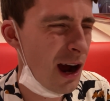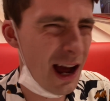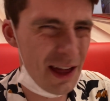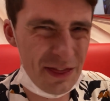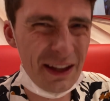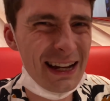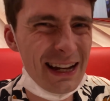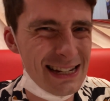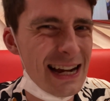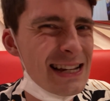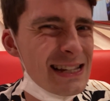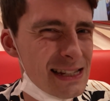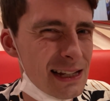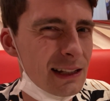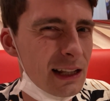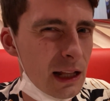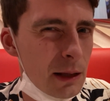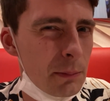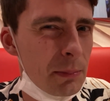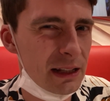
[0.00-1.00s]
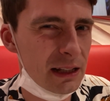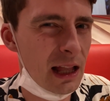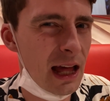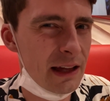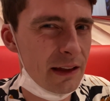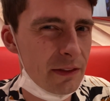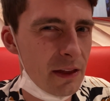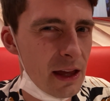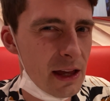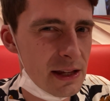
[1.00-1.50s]
I think it tastes a little bit
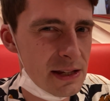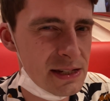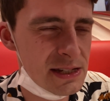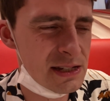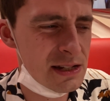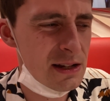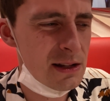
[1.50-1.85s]
like this.